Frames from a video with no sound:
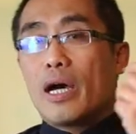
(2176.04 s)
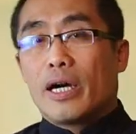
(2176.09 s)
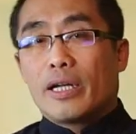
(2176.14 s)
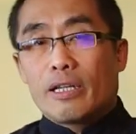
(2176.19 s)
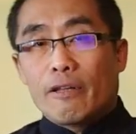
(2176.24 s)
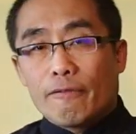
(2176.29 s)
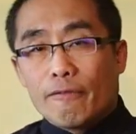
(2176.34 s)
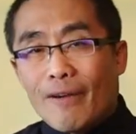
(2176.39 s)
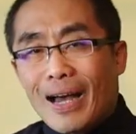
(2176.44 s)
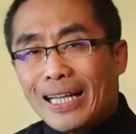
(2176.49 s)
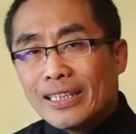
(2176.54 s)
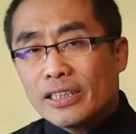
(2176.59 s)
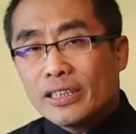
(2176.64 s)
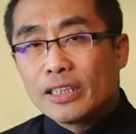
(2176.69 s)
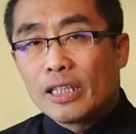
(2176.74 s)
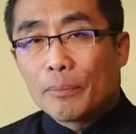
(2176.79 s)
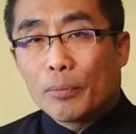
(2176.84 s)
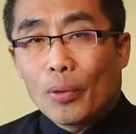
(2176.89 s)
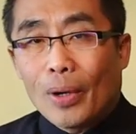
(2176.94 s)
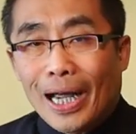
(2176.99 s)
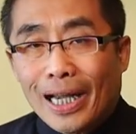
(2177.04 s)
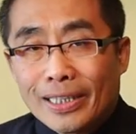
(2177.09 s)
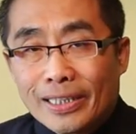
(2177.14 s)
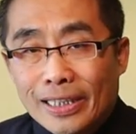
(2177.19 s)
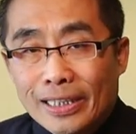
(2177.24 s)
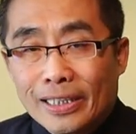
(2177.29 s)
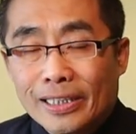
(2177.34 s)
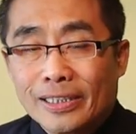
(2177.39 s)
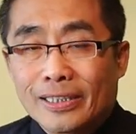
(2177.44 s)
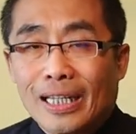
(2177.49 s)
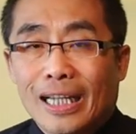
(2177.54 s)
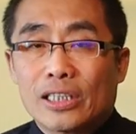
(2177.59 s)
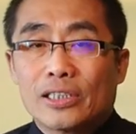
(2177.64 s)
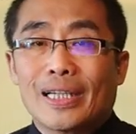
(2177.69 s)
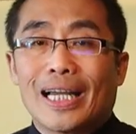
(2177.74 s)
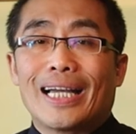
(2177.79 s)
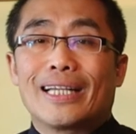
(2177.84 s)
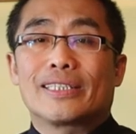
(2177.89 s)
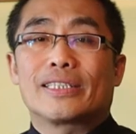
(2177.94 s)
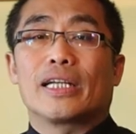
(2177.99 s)
Advanced practice
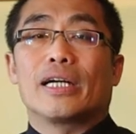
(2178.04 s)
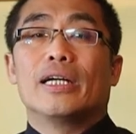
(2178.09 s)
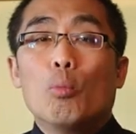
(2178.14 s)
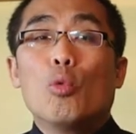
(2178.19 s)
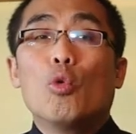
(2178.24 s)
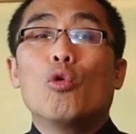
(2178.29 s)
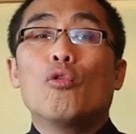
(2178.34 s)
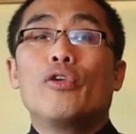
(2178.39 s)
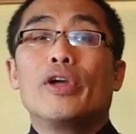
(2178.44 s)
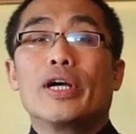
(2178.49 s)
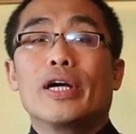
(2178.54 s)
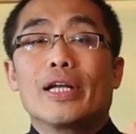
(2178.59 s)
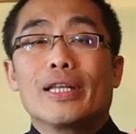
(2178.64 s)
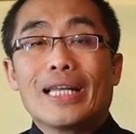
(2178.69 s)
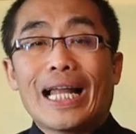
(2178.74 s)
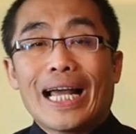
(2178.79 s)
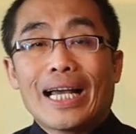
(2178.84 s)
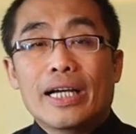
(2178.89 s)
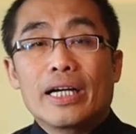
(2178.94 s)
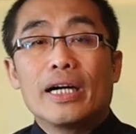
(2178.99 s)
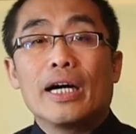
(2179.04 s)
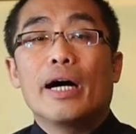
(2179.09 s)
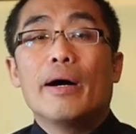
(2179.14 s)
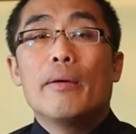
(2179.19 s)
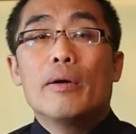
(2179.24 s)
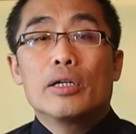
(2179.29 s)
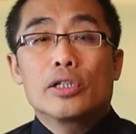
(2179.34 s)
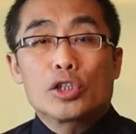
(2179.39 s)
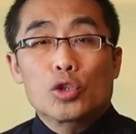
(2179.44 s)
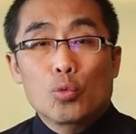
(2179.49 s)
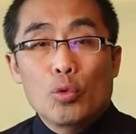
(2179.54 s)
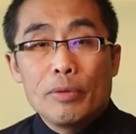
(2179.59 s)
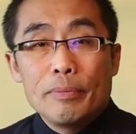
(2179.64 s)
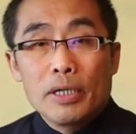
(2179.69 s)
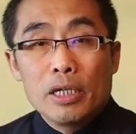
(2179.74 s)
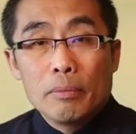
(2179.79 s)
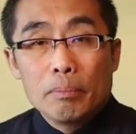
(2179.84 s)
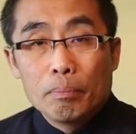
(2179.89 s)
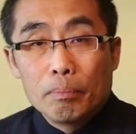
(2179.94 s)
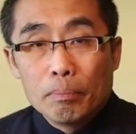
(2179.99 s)
such as moving like a
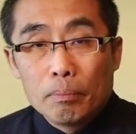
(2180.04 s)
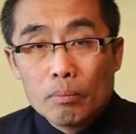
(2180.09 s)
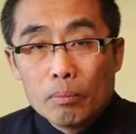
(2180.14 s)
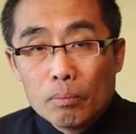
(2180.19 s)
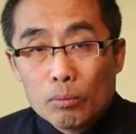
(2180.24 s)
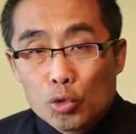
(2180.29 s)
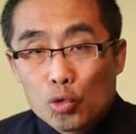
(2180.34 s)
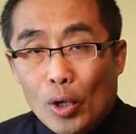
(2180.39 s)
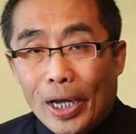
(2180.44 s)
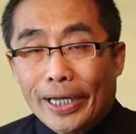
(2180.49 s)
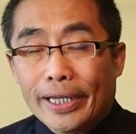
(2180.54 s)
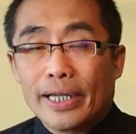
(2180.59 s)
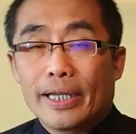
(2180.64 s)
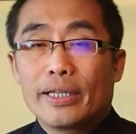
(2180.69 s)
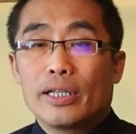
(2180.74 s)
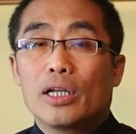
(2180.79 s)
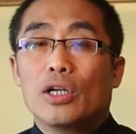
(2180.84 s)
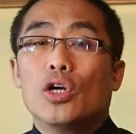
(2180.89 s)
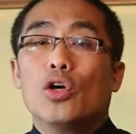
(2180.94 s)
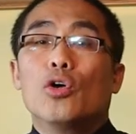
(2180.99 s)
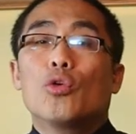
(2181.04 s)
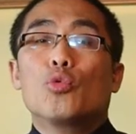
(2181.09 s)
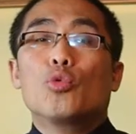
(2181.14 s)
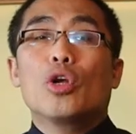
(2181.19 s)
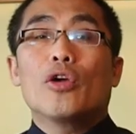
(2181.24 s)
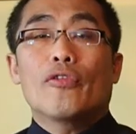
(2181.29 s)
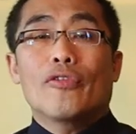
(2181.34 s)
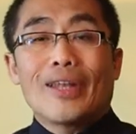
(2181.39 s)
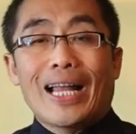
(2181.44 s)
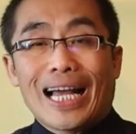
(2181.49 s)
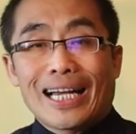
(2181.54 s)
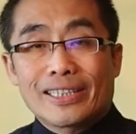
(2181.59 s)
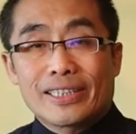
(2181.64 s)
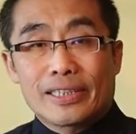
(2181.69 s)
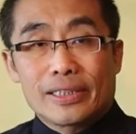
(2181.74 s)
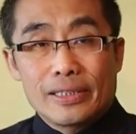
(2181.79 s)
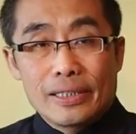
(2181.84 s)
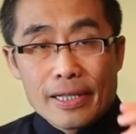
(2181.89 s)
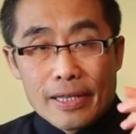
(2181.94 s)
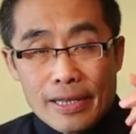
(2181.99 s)
swimming dragon
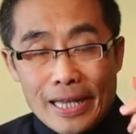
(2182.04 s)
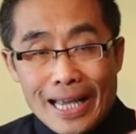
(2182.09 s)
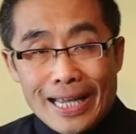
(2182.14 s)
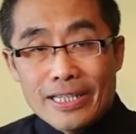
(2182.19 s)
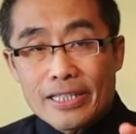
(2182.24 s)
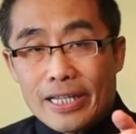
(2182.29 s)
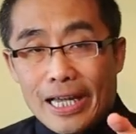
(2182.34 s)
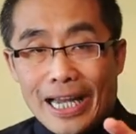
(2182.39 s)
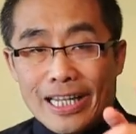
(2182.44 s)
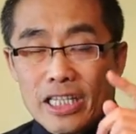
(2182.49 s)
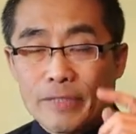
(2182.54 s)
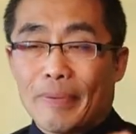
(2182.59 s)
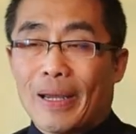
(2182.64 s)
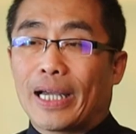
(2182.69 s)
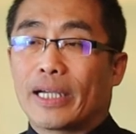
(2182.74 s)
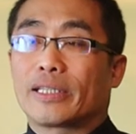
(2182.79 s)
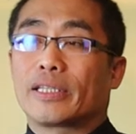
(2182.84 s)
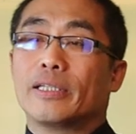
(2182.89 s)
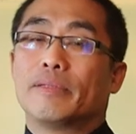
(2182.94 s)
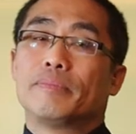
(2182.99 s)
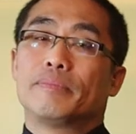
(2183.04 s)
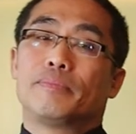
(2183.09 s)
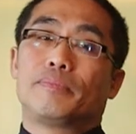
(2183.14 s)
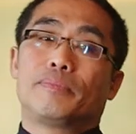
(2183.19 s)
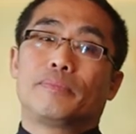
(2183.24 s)
reflects this aspect.